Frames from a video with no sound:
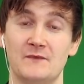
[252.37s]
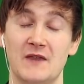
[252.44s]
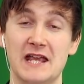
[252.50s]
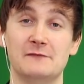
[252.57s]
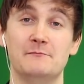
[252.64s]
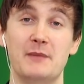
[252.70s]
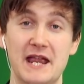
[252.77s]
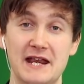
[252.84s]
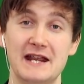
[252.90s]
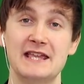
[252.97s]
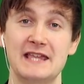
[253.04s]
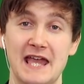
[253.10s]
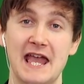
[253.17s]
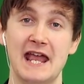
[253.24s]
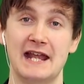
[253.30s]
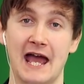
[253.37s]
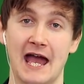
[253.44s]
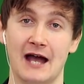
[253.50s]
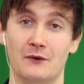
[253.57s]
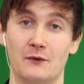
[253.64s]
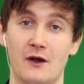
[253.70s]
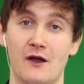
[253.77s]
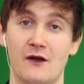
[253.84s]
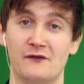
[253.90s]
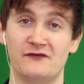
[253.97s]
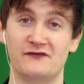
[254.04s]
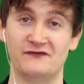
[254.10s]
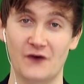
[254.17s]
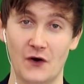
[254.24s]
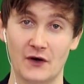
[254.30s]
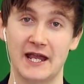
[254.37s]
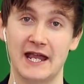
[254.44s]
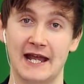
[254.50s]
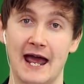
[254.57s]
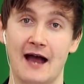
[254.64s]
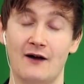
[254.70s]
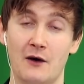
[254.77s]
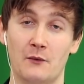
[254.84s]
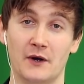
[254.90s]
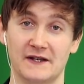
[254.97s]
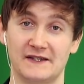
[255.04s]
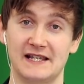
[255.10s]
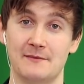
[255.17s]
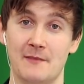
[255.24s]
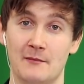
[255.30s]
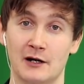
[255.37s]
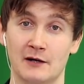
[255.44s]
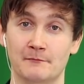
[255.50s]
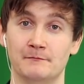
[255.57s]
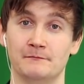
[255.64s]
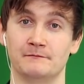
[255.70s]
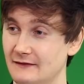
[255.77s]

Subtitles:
It's been a year now. Fucking hell, I want to see my mum.